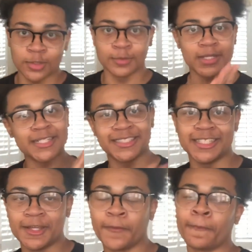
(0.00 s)
last
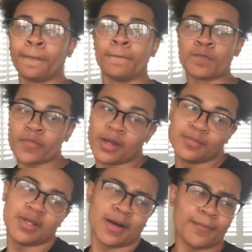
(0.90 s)
thing, I'm
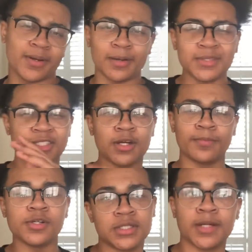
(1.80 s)
gonna start
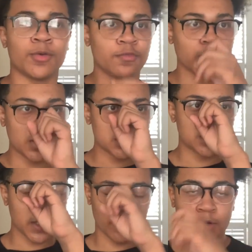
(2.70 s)
posting like more vlogs. So
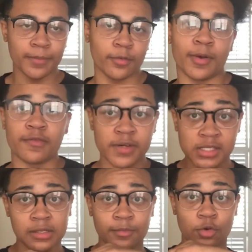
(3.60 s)
like when I'm out with my
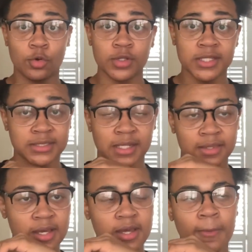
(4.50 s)
friends, I record things like
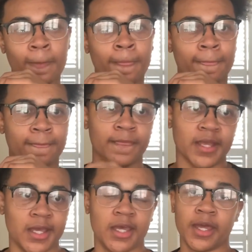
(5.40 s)
that.
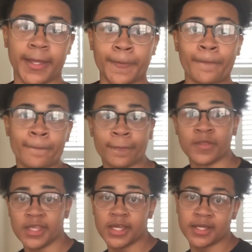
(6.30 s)
And
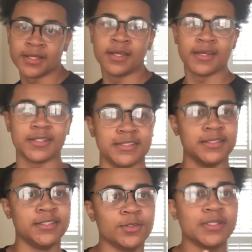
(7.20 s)
yeah, because
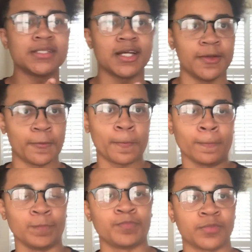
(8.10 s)
doing this like
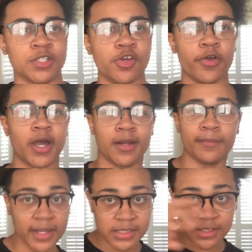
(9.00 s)
showing you how to
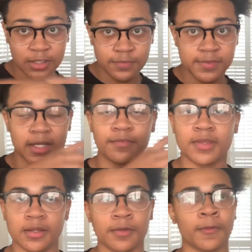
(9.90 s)
make stuff type
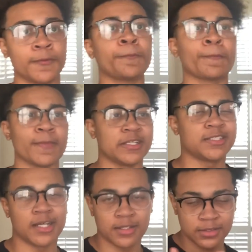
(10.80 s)
thing,
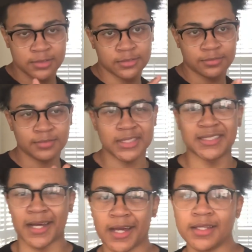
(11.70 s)

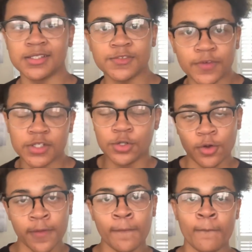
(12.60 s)
it's fun
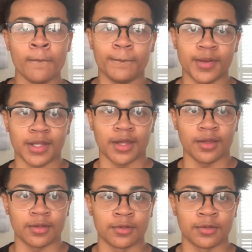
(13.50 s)
doing, but like